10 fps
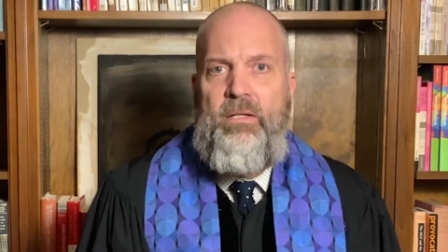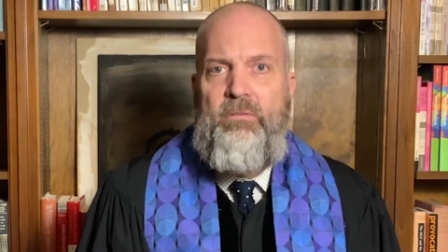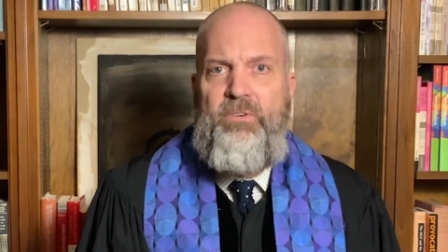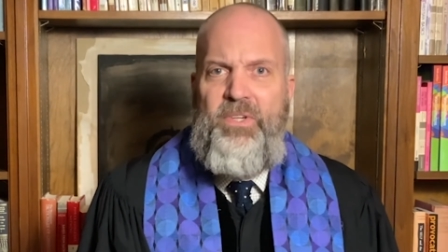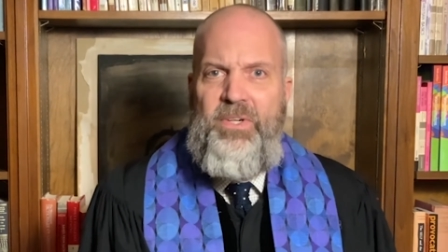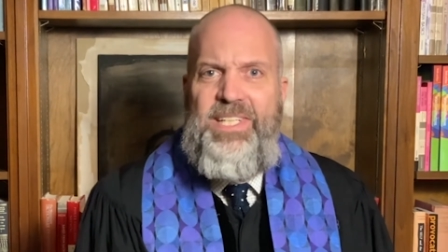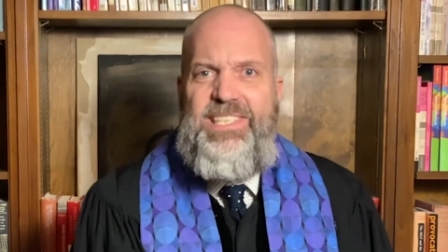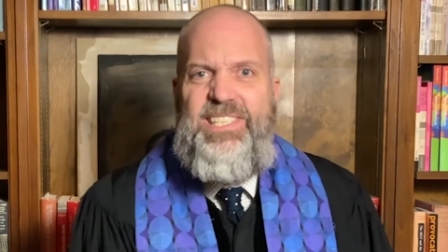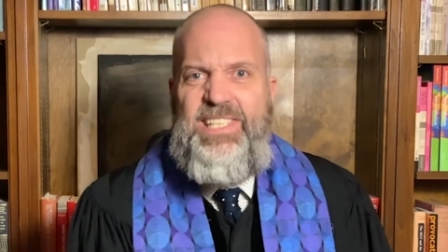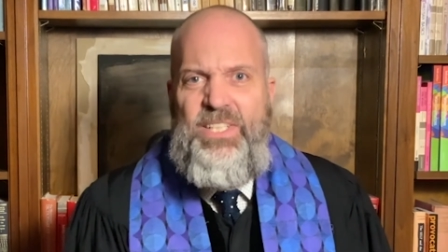For your
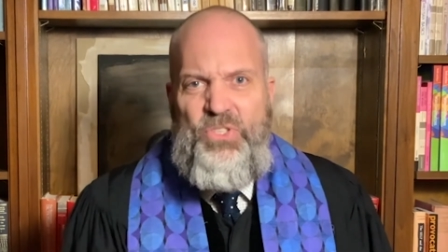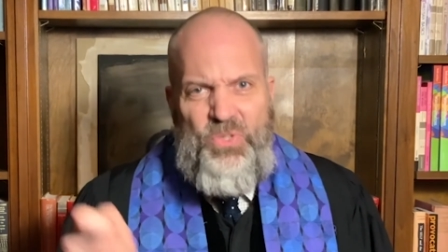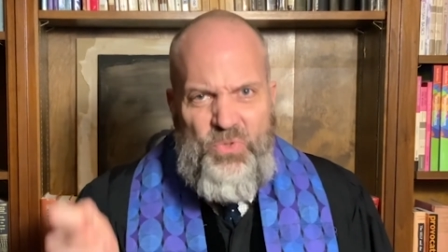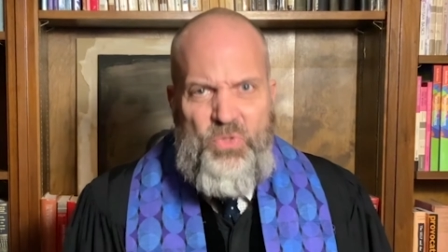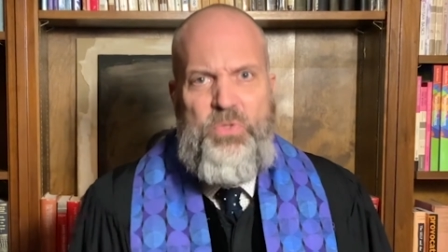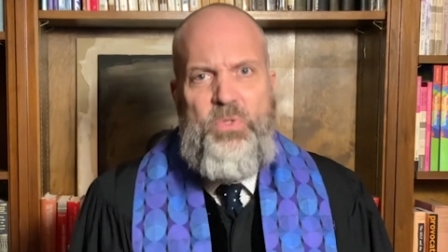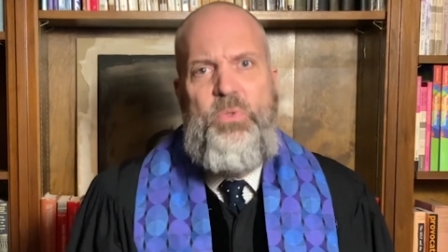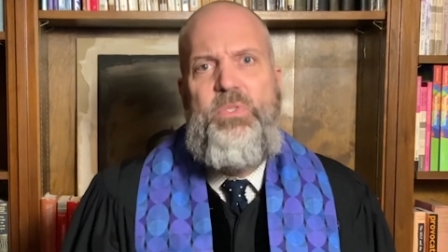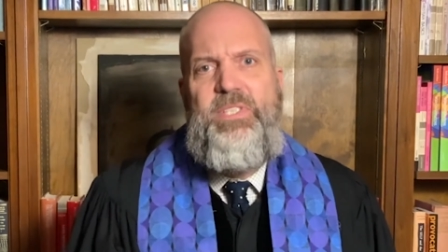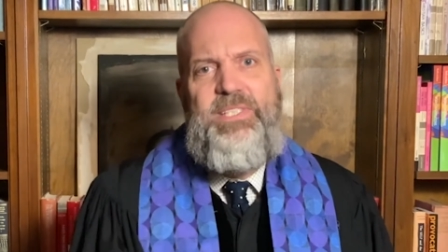essential true
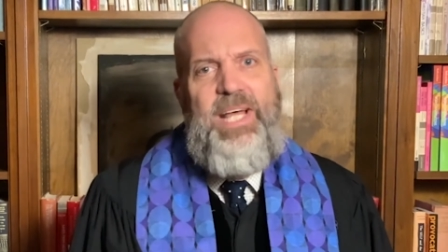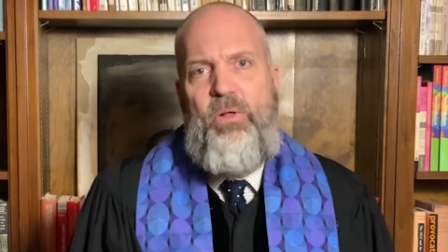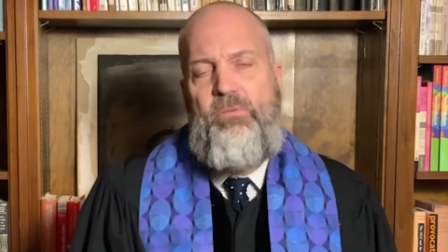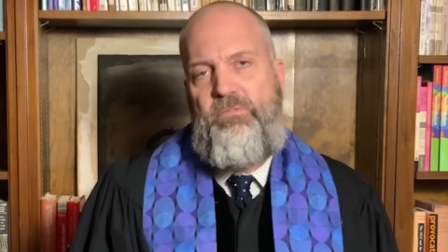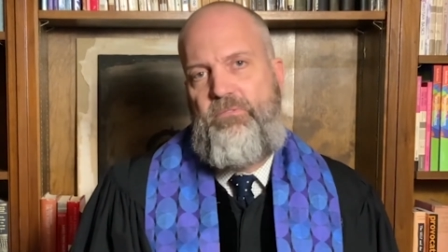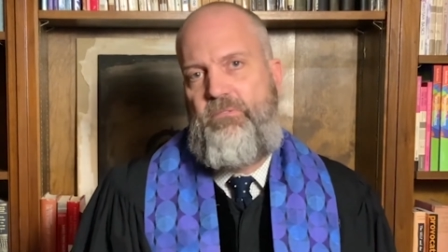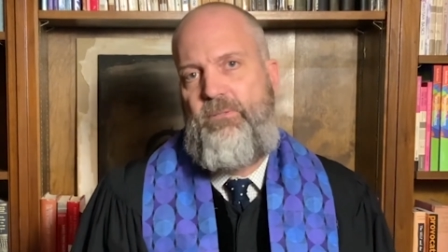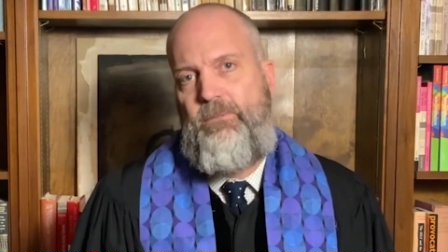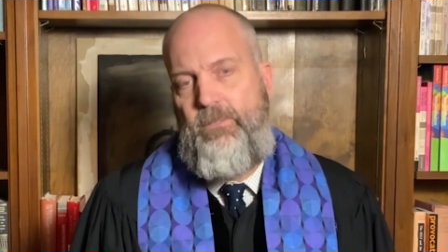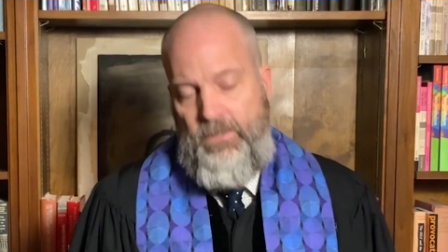self.
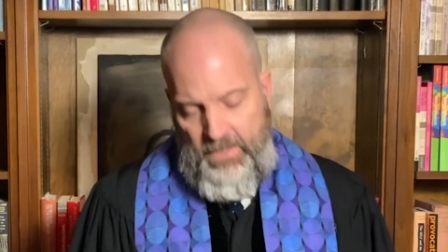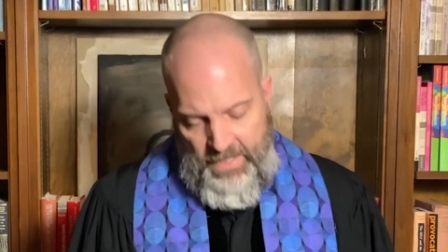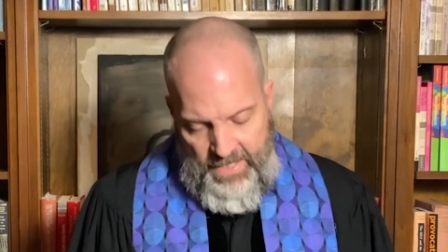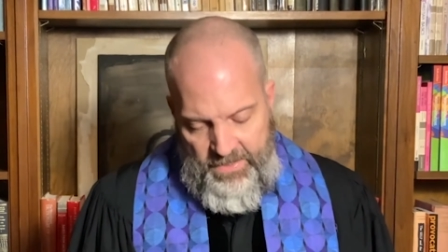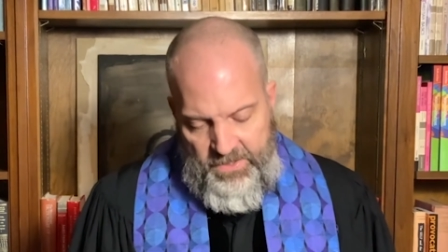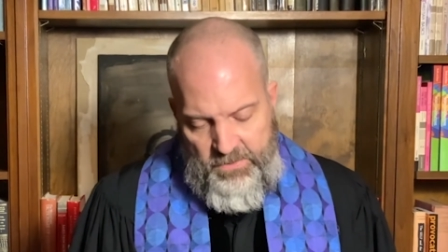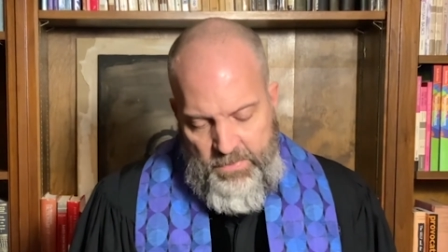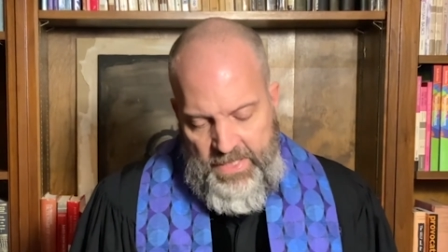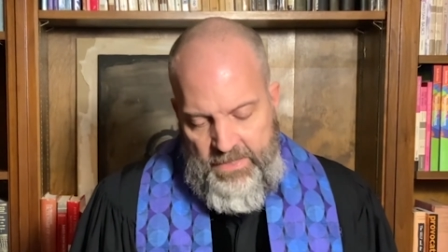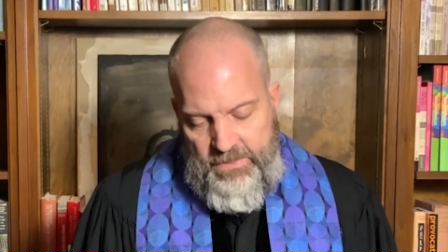And this
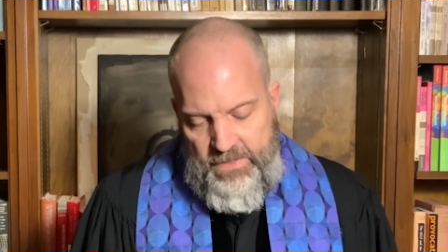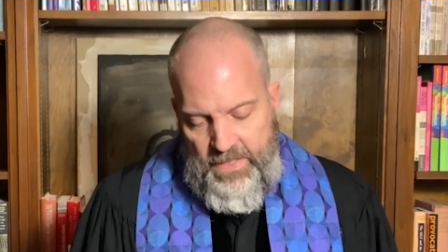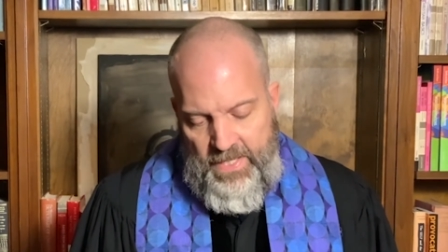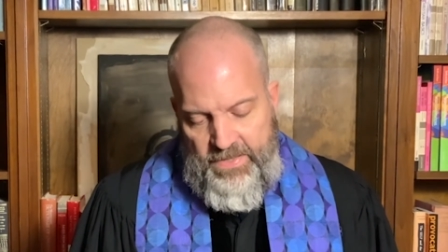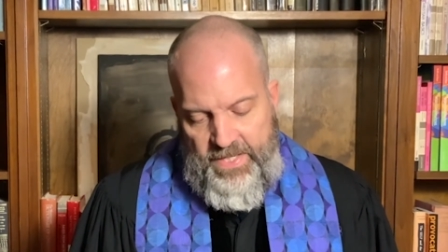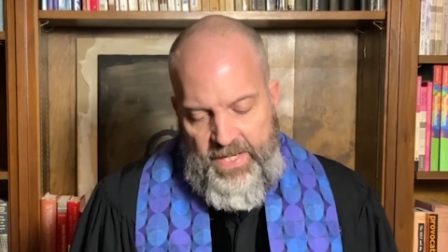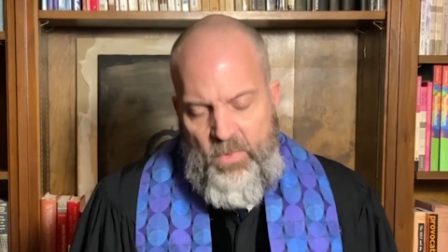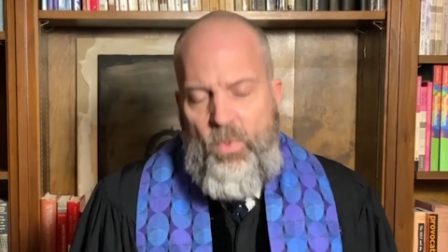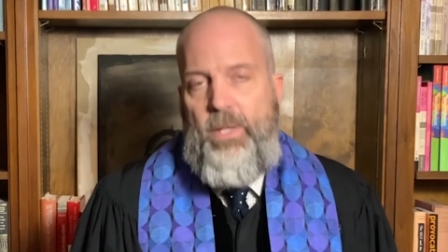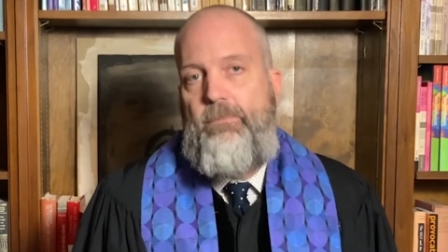means that
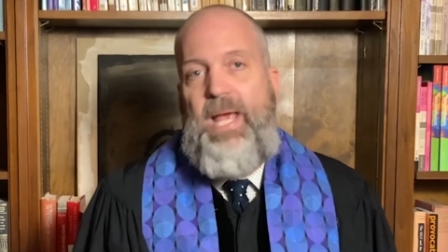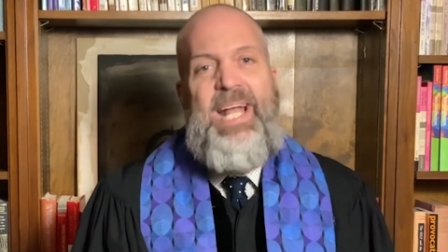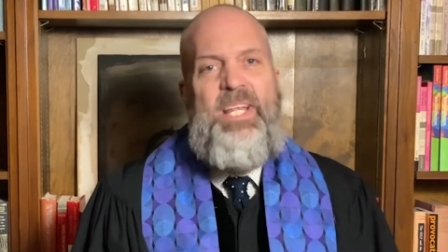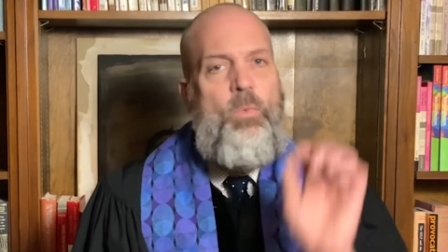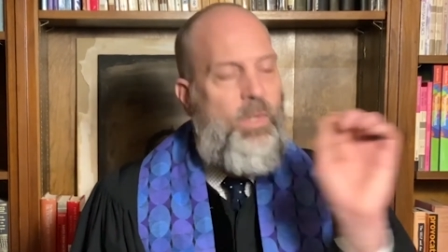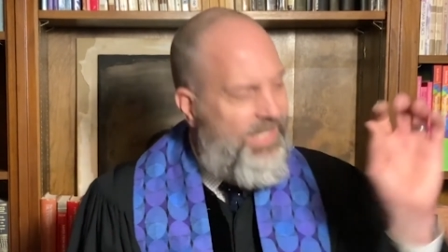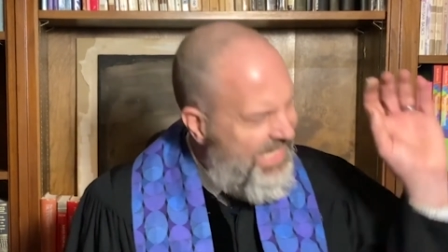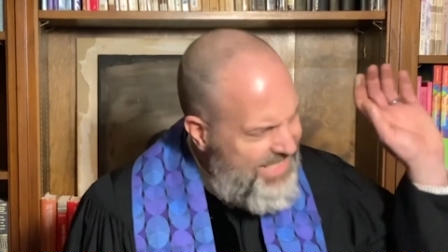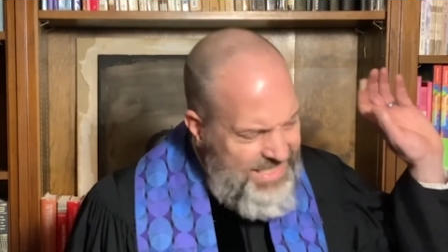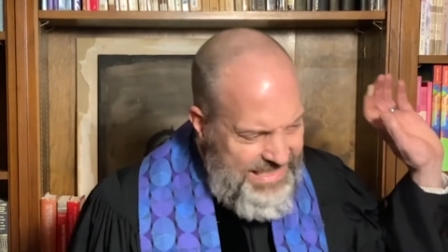anyone,
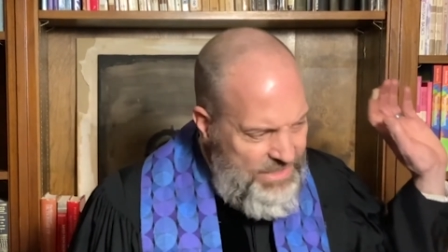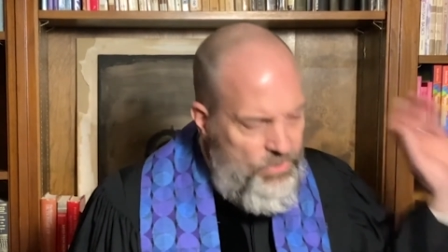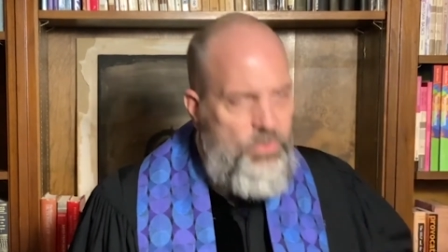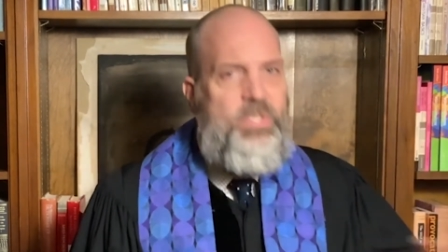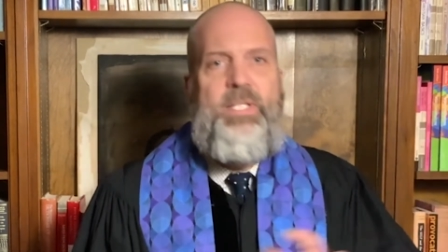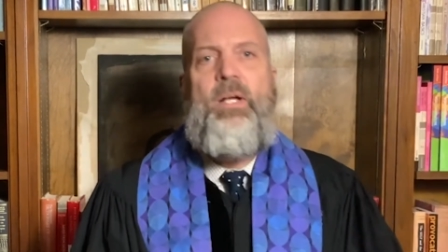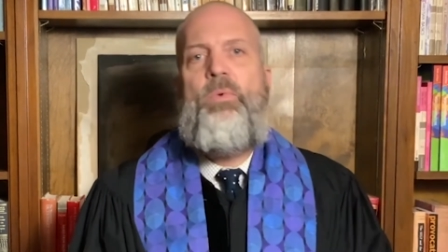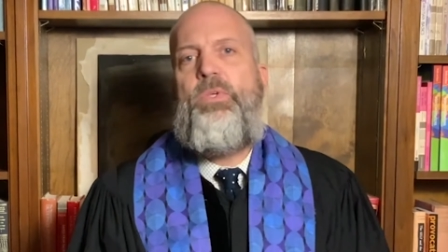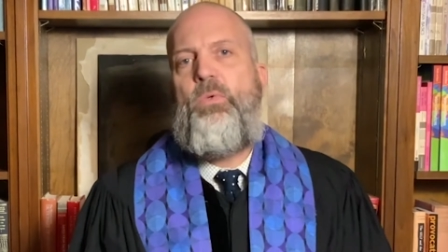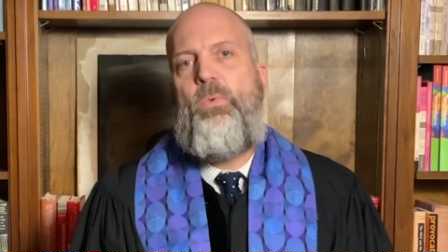any news
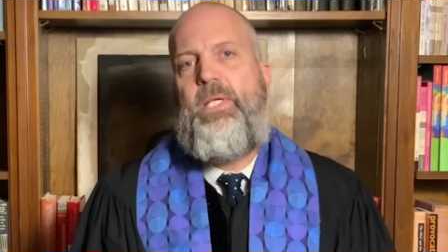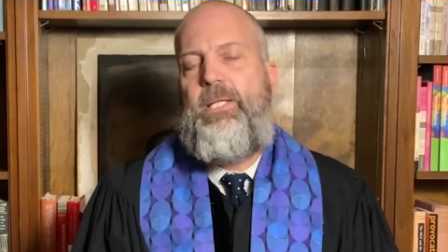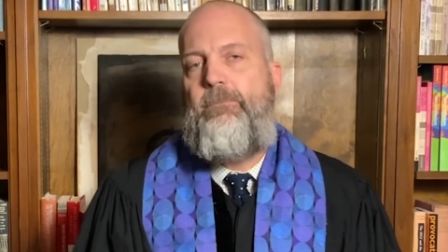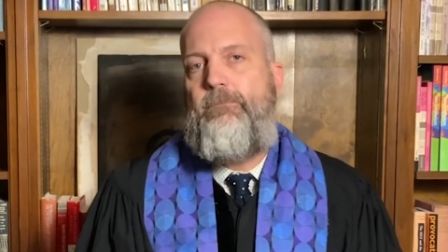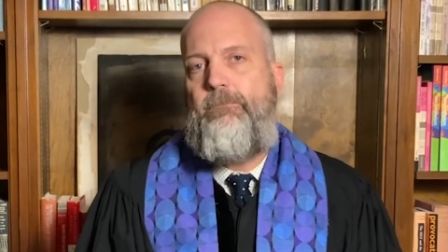account you read,